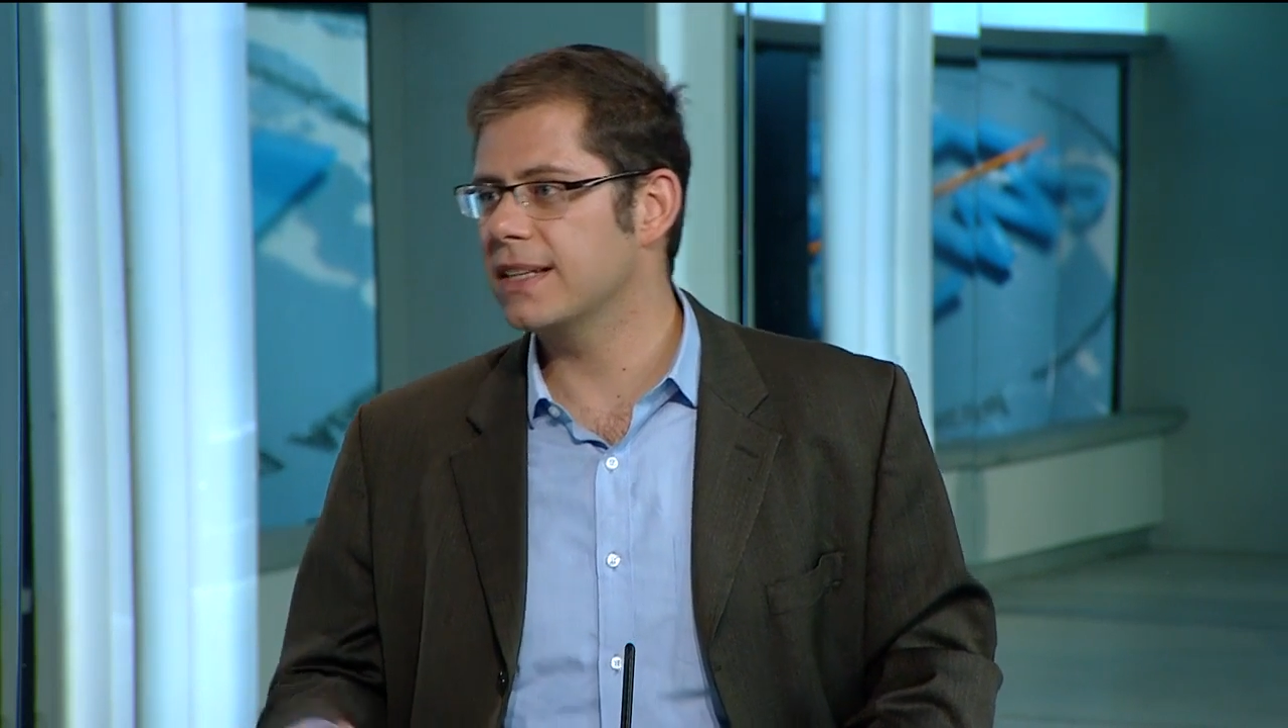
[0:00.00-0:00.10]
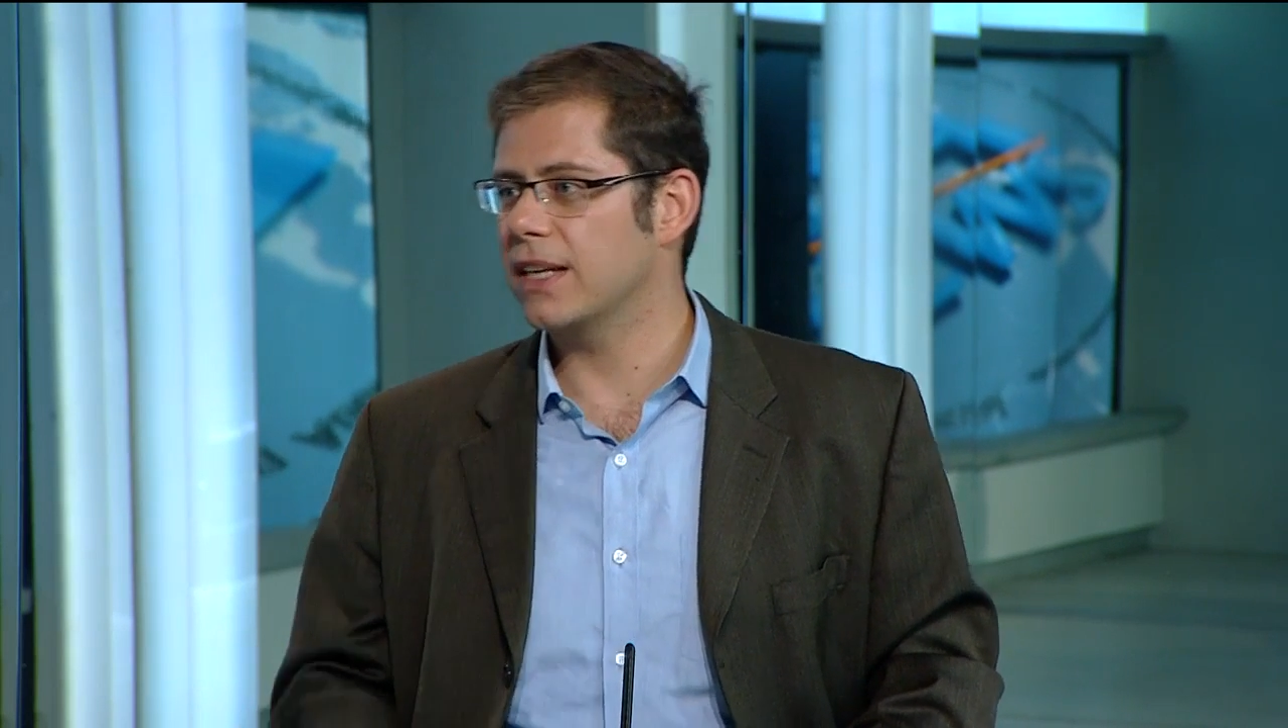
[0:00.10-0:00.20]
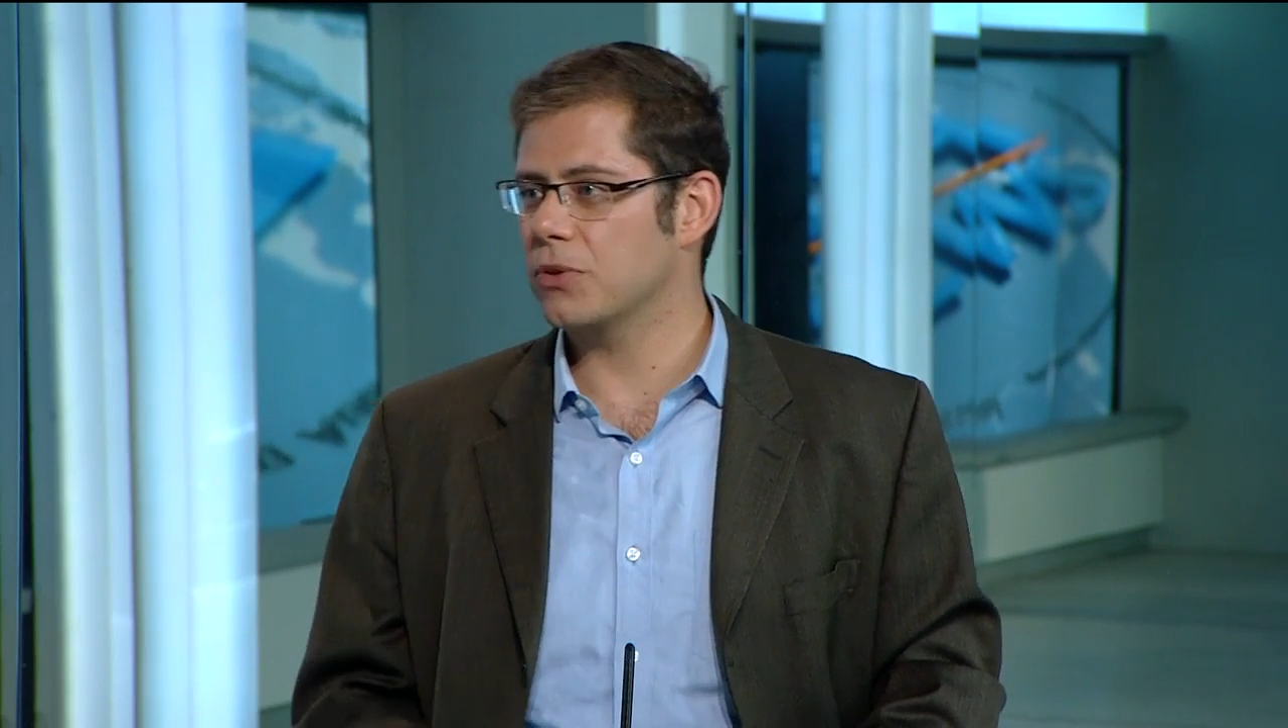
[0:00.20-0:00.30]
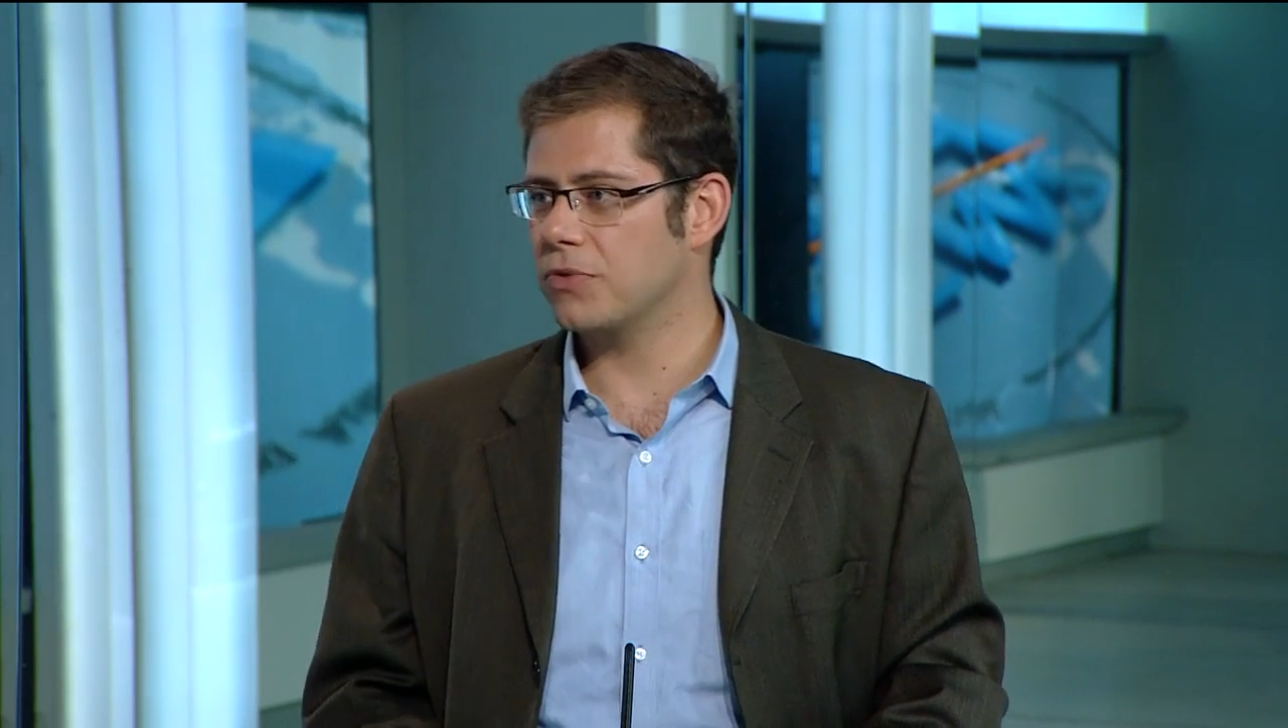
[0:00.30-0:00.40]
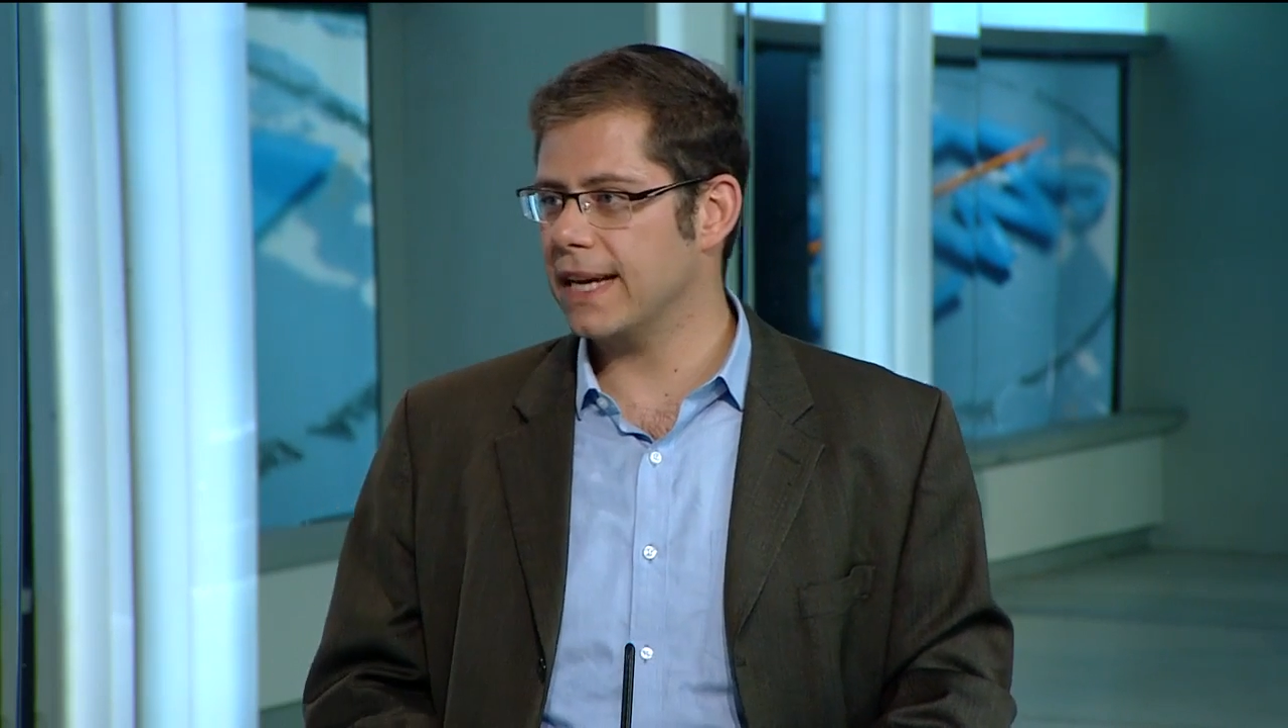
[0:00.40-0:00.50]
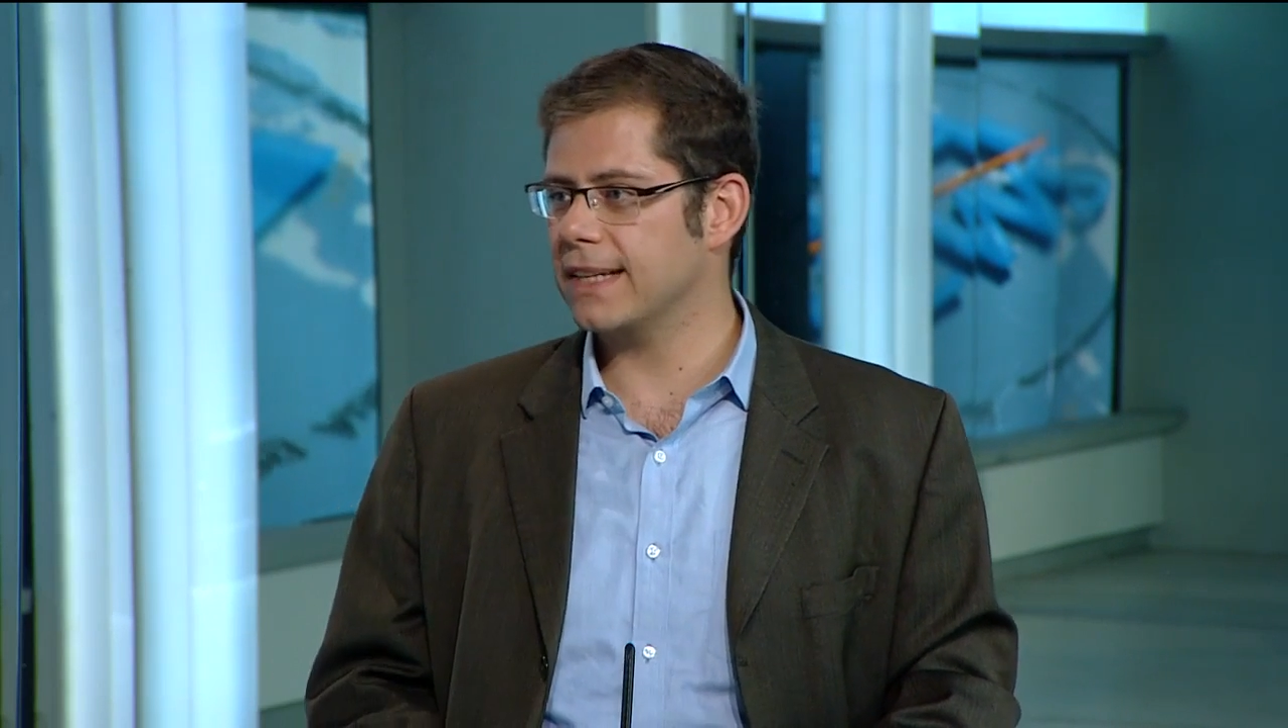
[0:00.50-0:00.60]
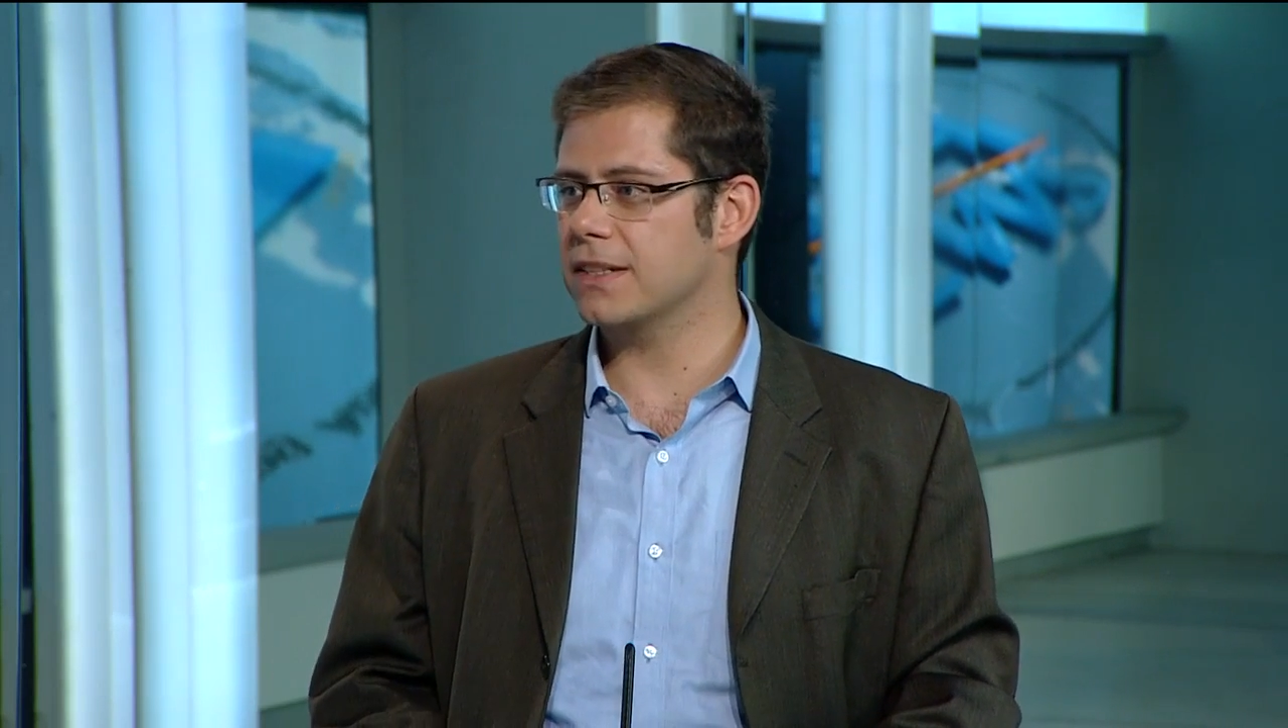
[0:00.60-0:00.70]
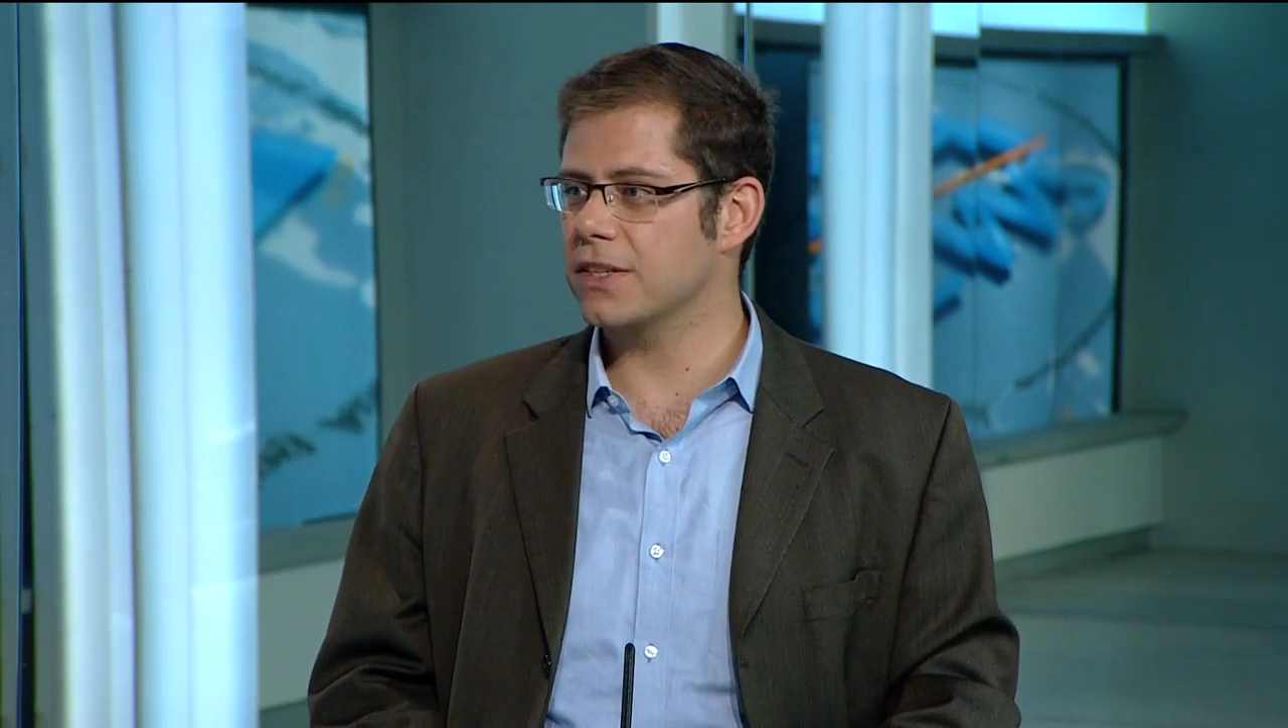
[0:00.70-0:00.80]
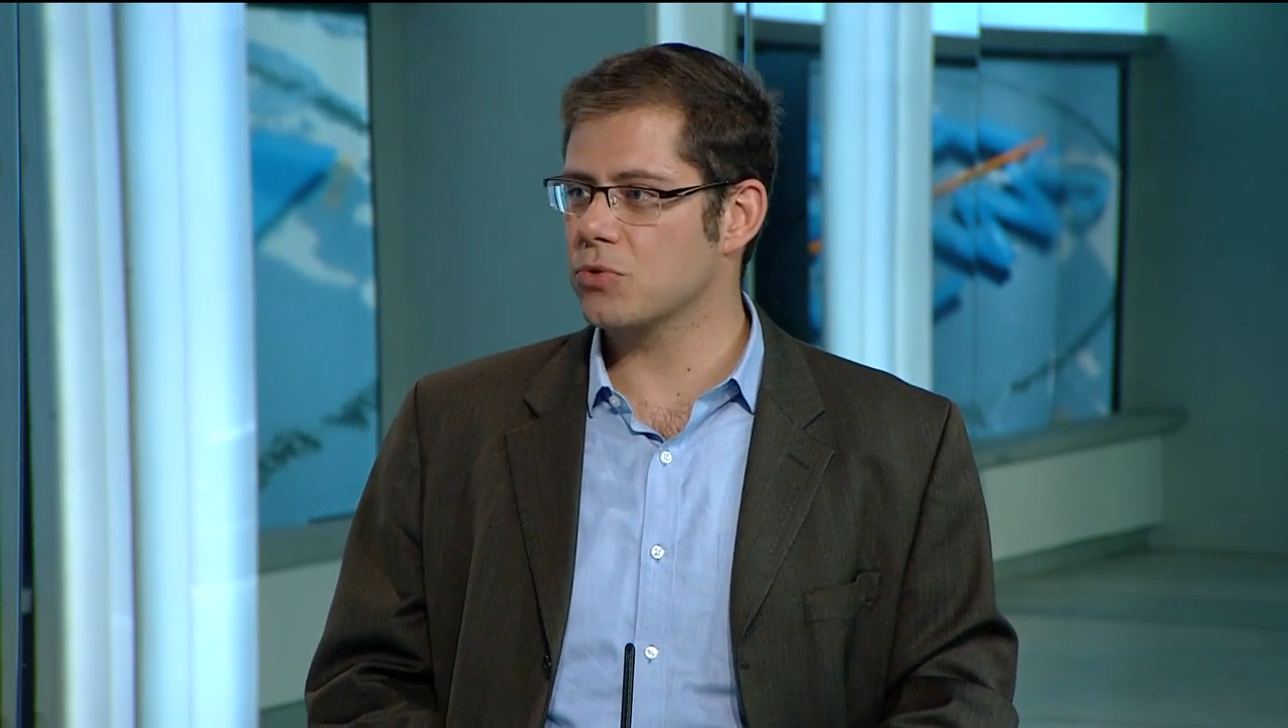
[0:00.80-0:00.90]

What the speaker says: Now, the fact that